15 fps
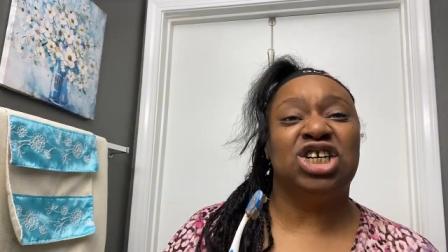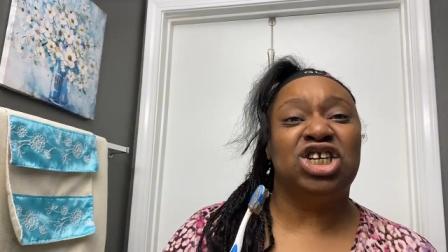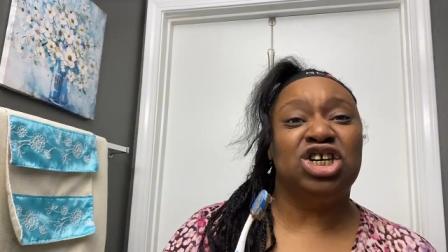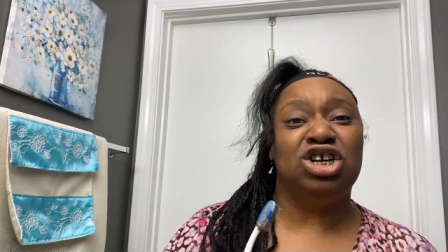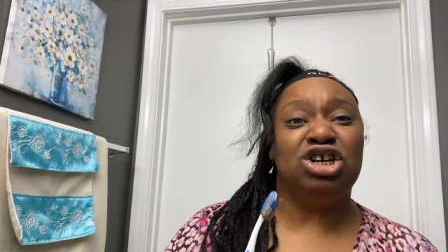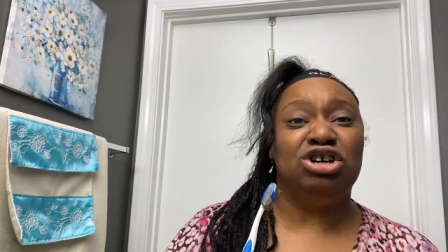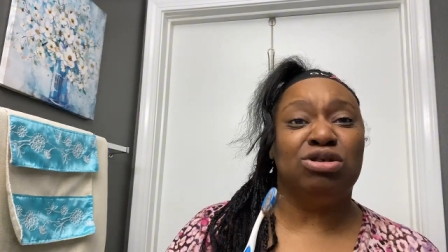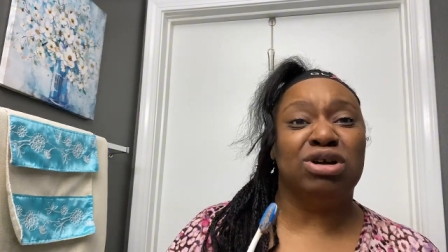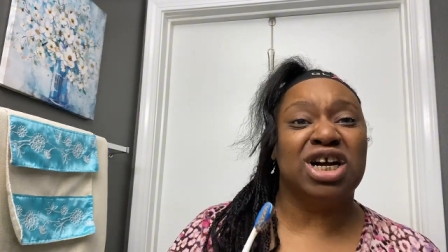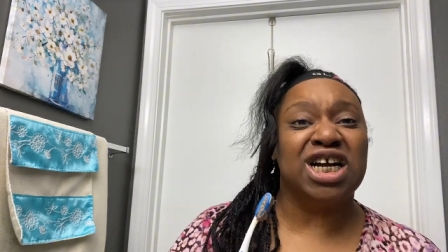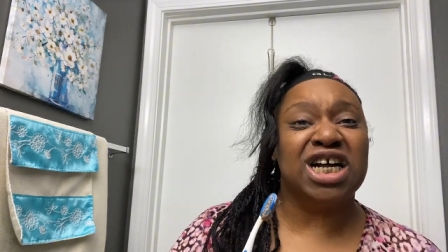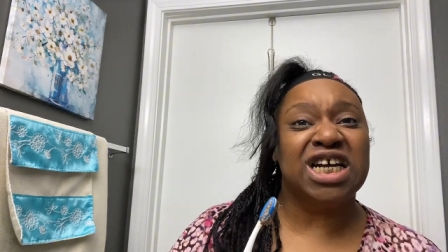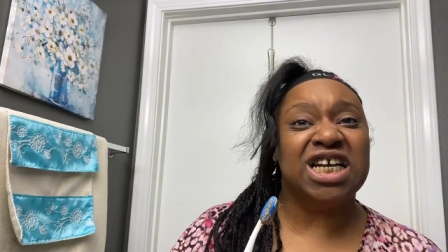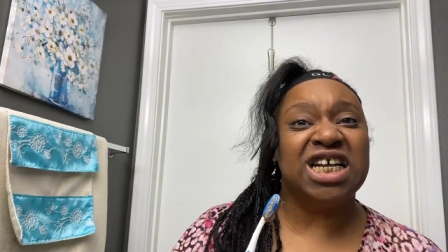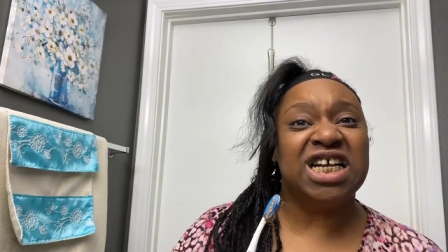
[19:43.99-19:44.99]
the
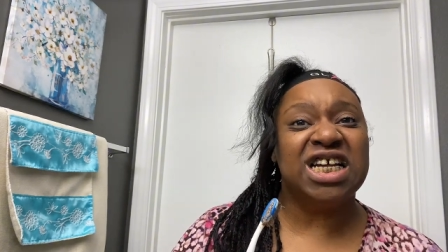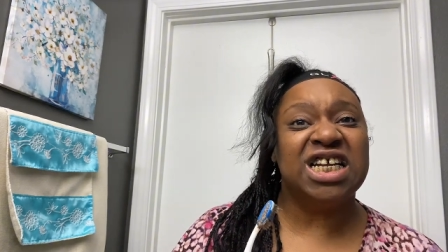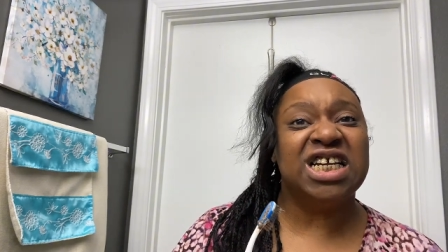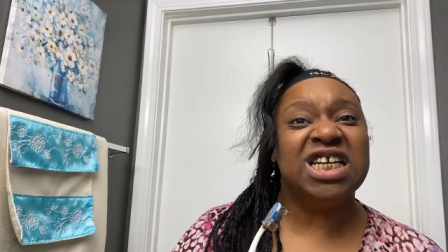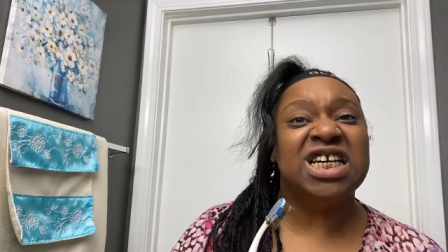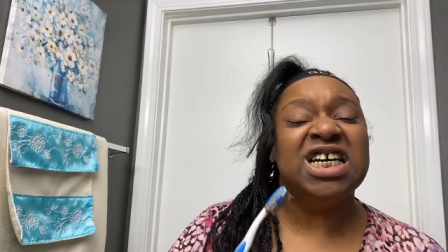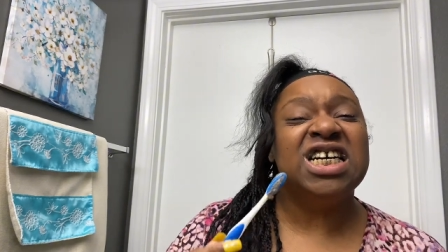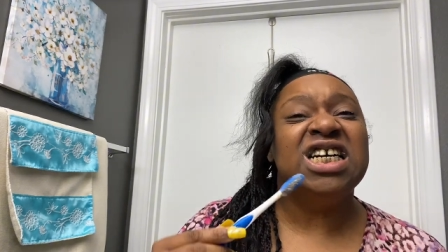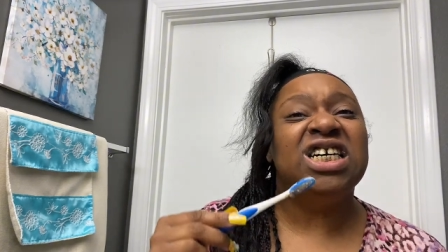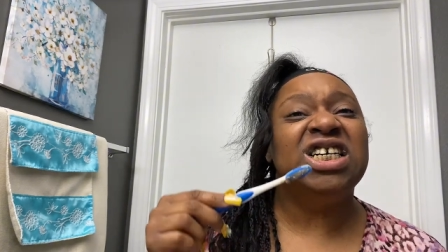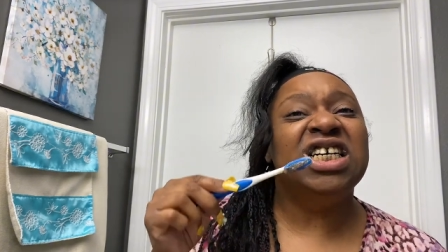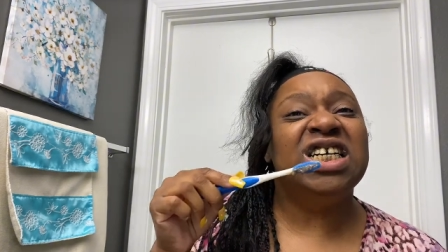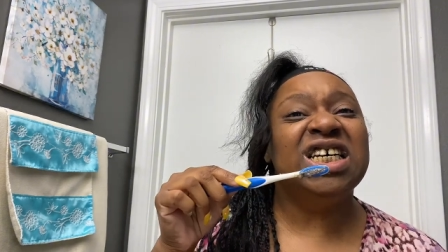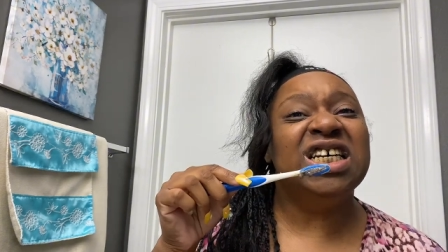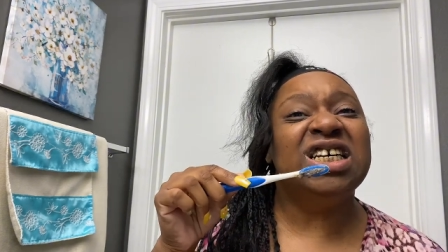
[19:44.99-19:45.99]
grind
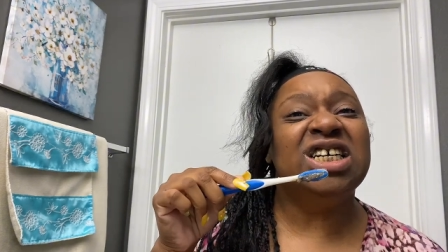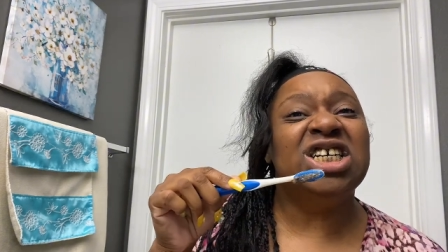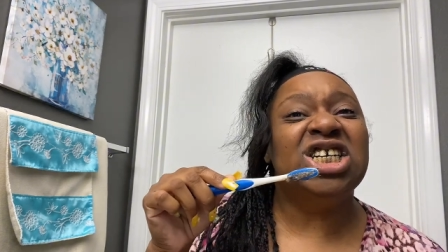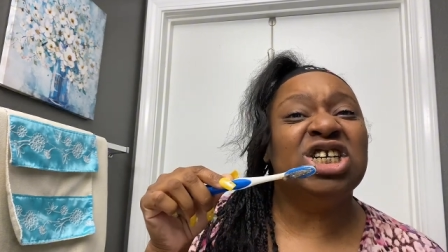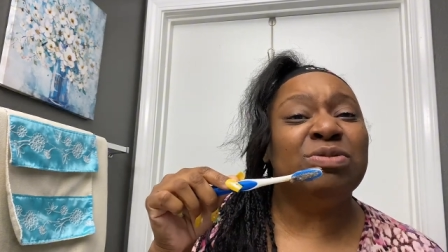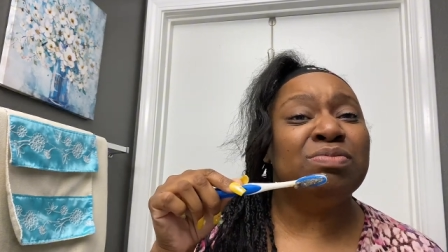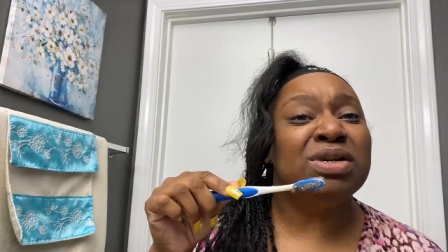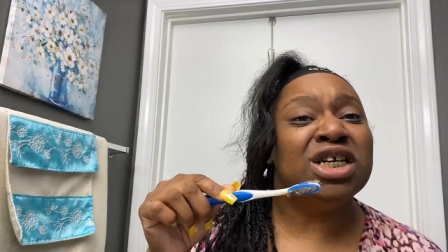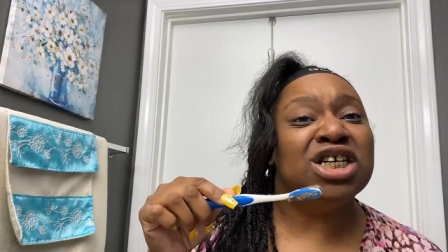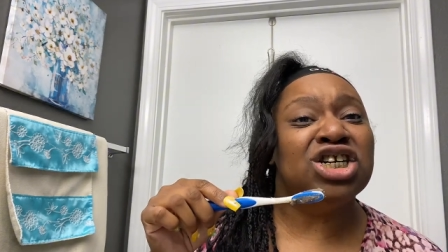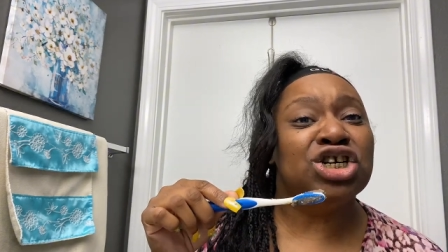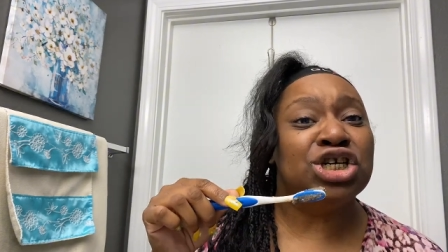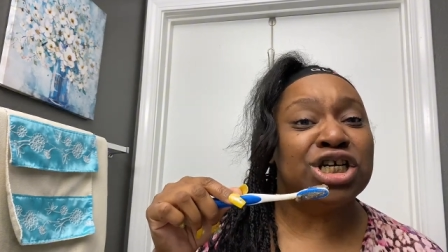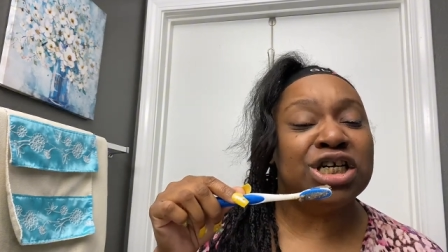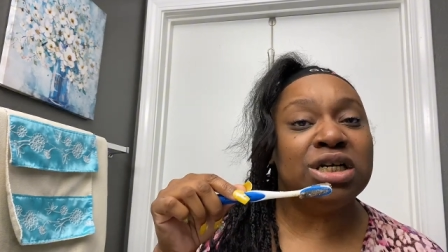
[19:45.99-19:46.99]
would help to make
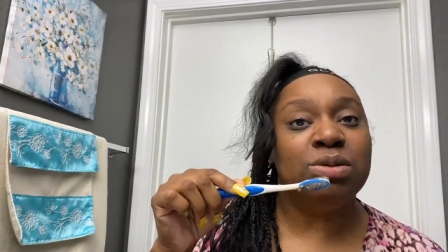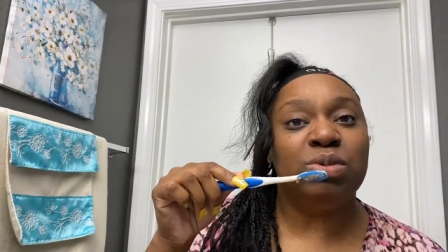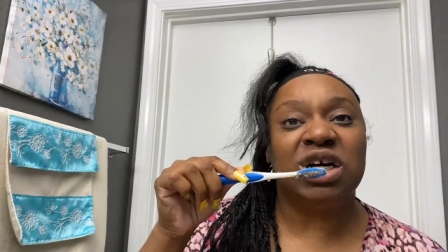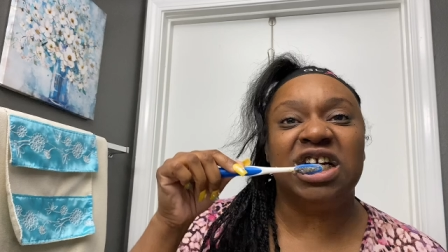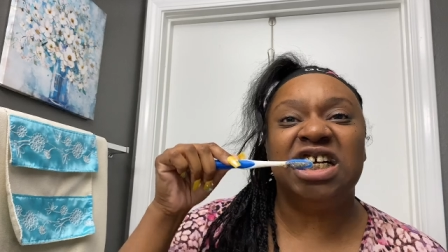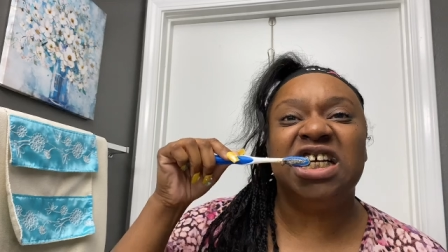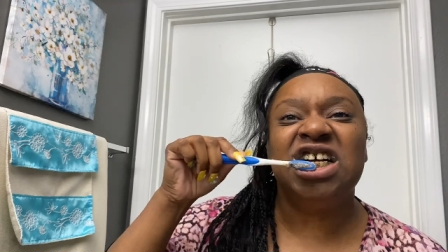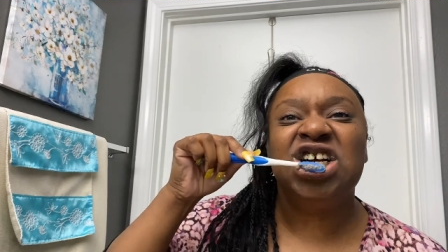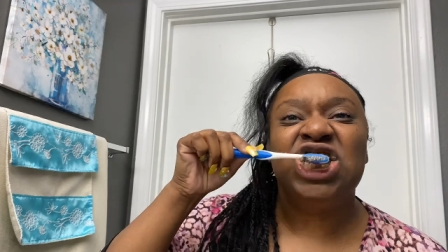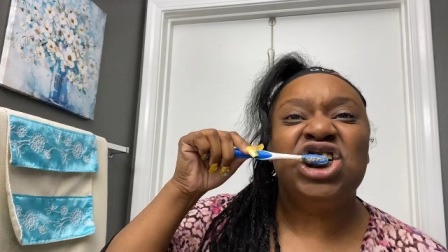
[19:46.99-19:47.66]
your teeth white.